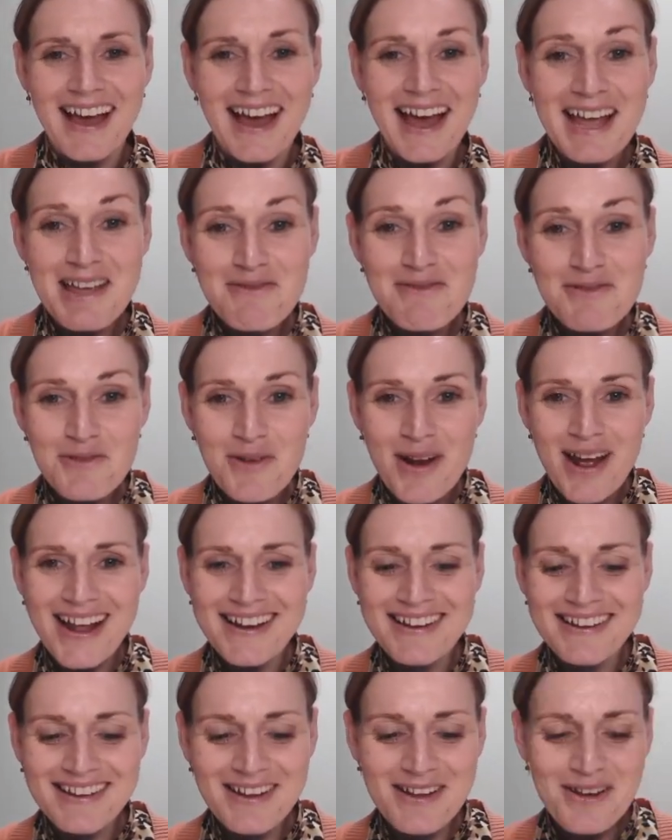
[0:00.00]
Hi
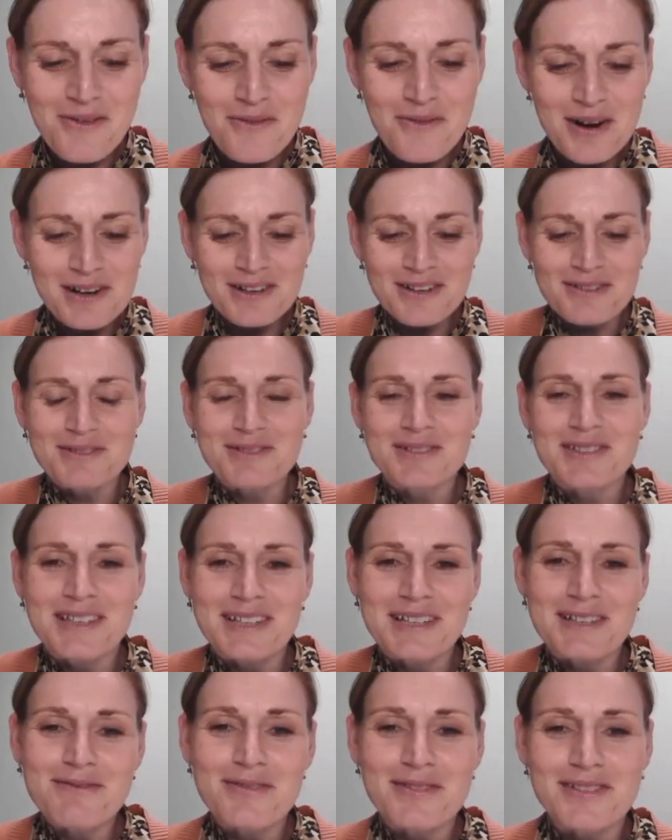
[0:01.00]
everyone, welcome to the
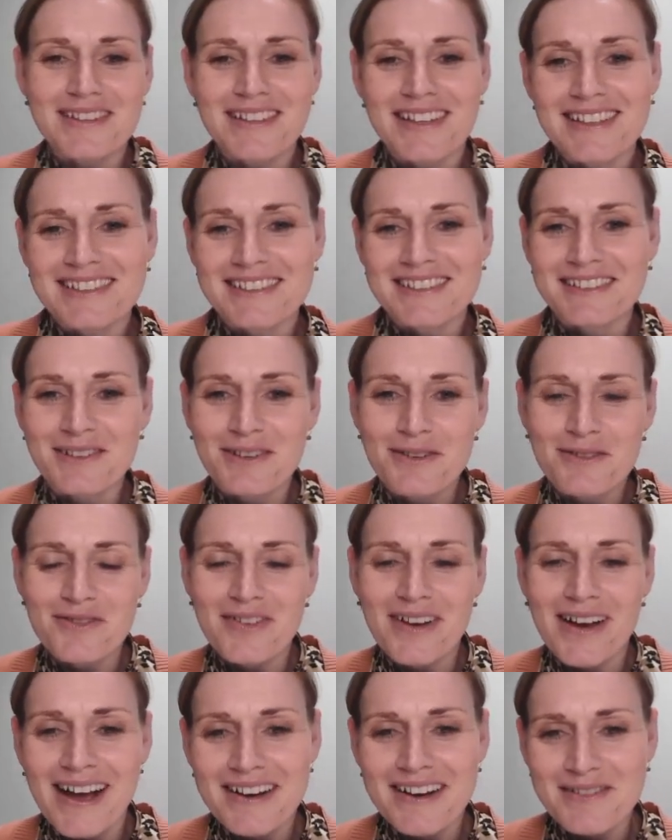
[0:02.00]
info session
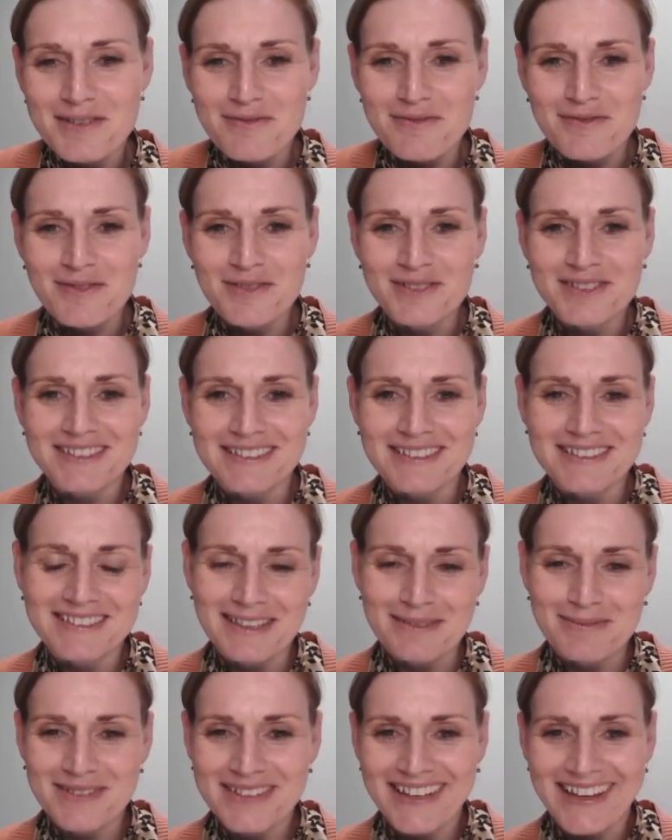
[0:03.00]
of AgriFood
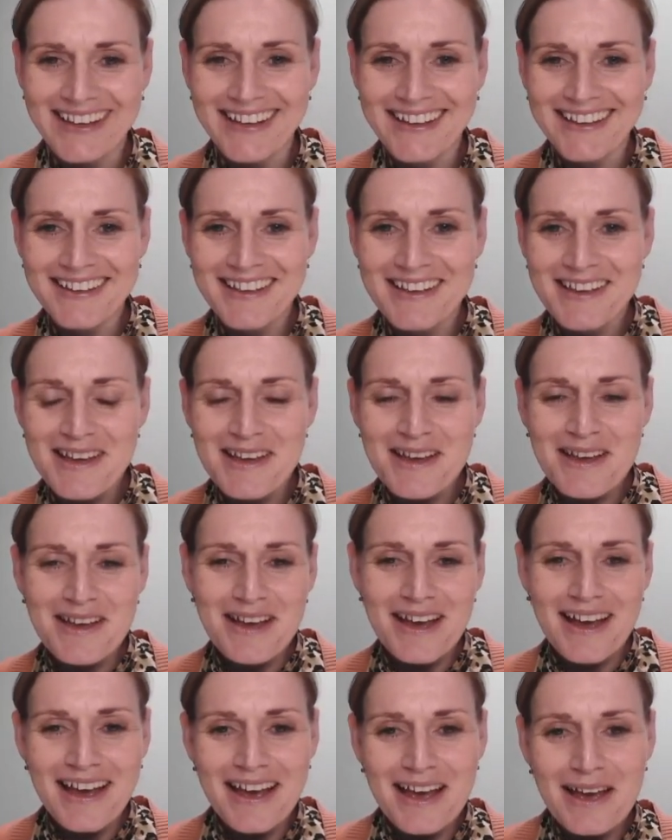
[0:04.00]
Systems Hack.
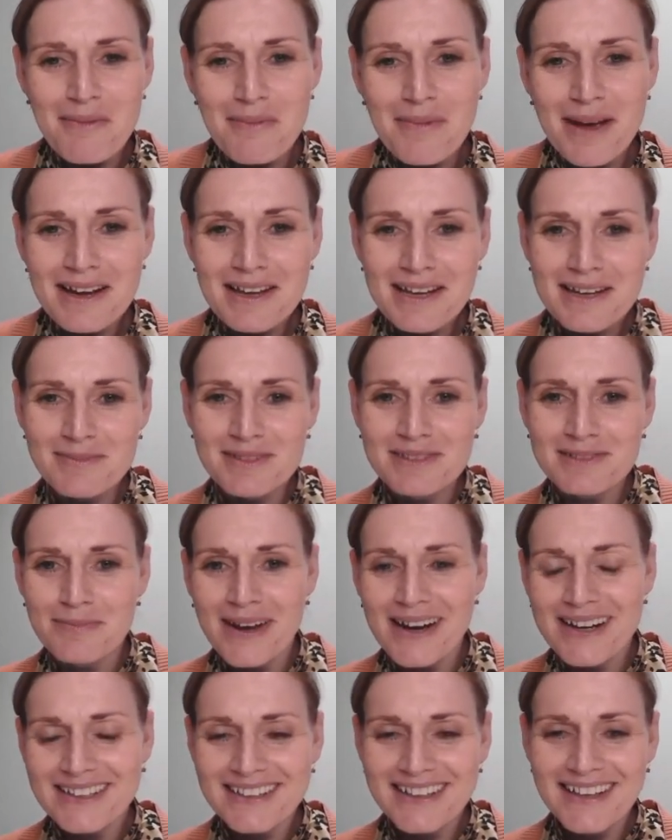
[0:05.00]
My name is
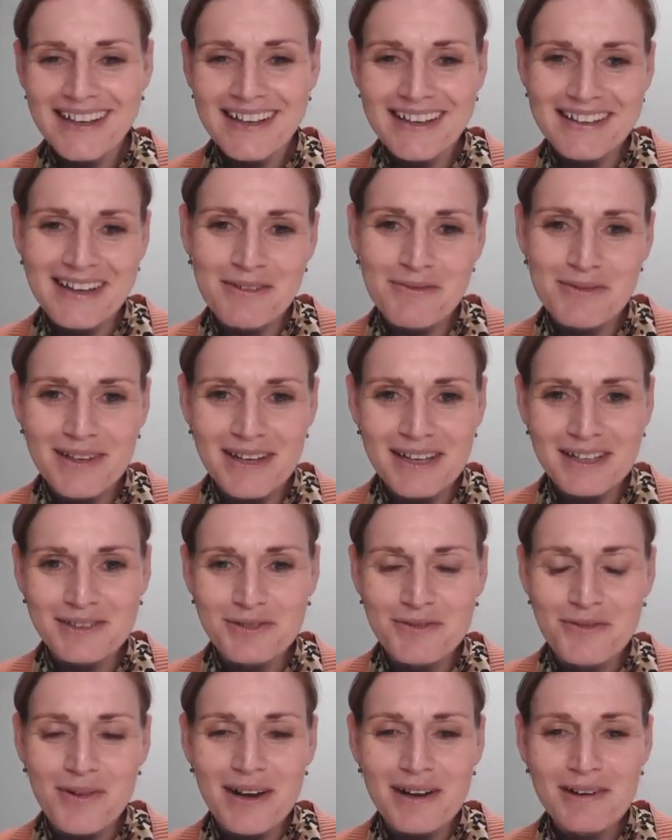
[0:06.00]
Marta and I would like
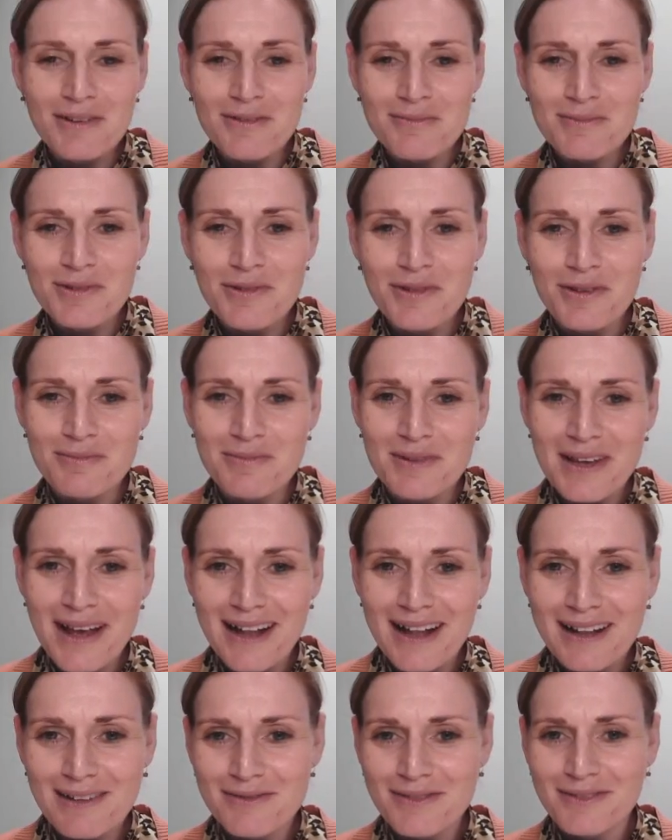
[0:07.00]
to welcome you on
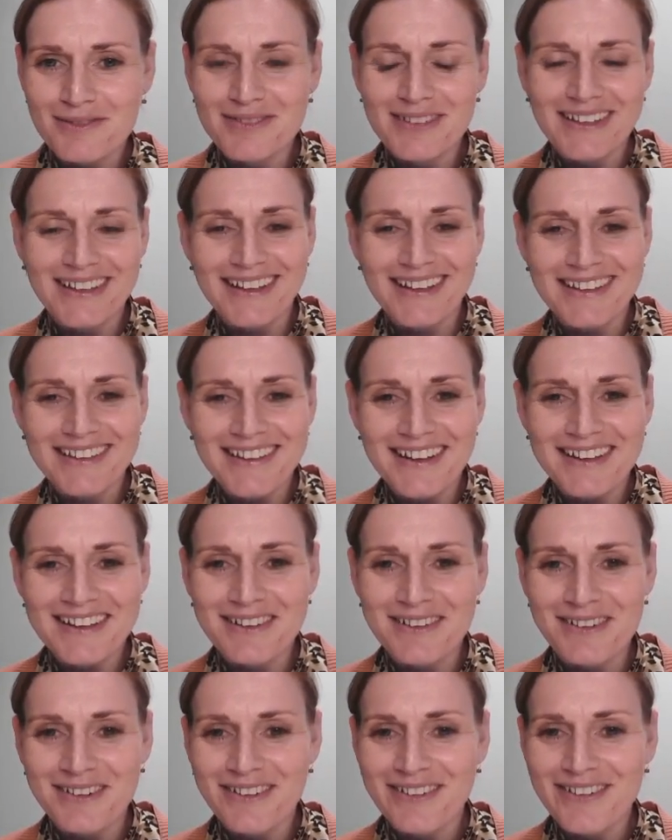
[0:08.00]
behalf of the
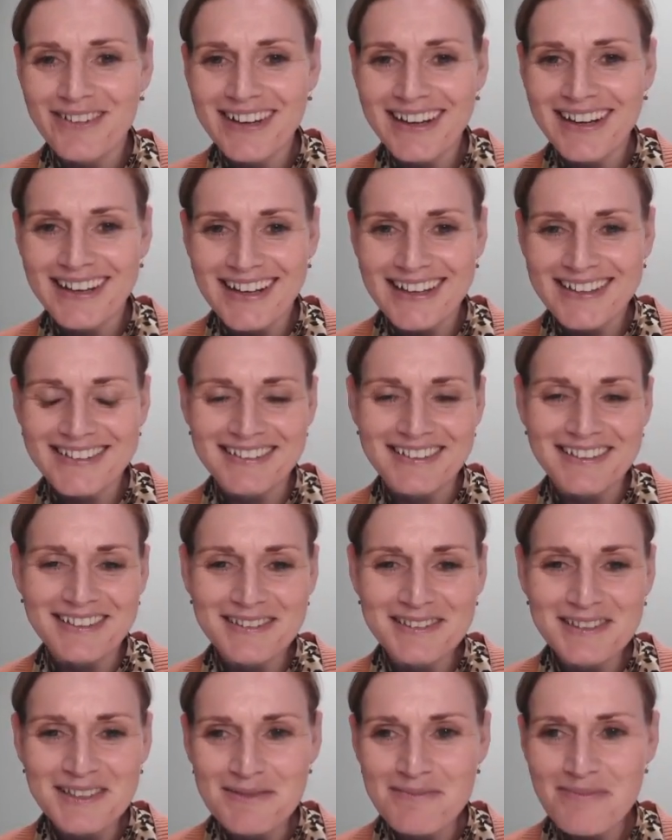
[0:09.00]
entire organizing
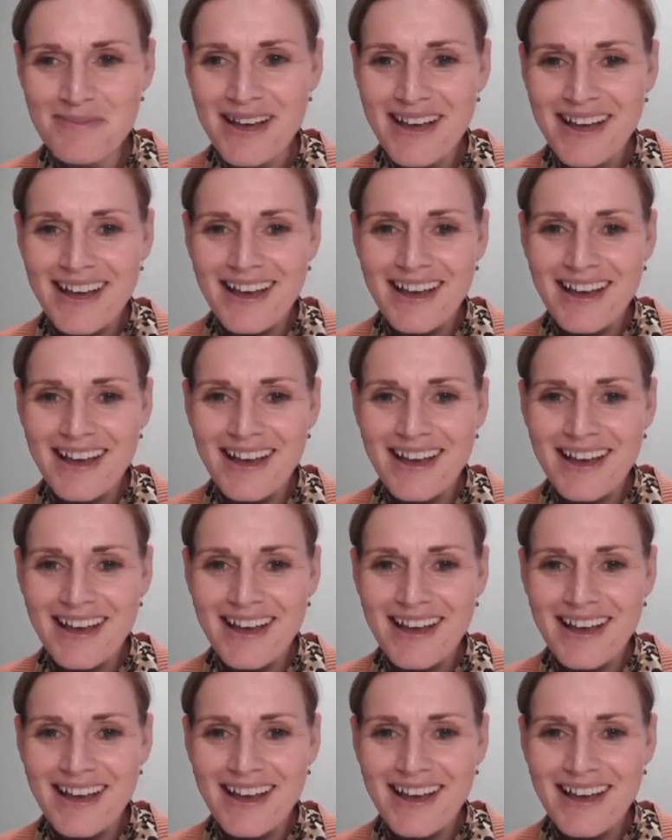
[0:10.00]
team,